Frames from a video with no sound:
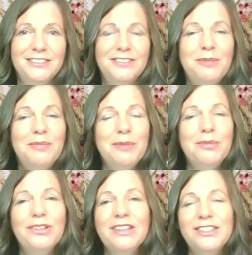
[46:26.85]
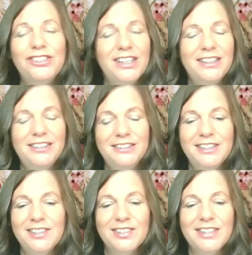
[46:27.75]
Remember that
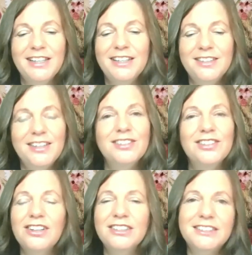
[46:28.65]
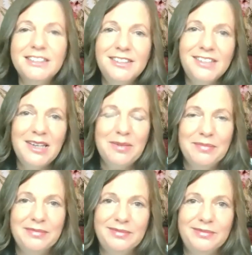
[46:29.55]
gentleness does not
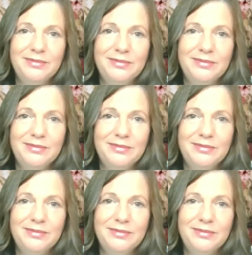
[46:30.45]
condemn,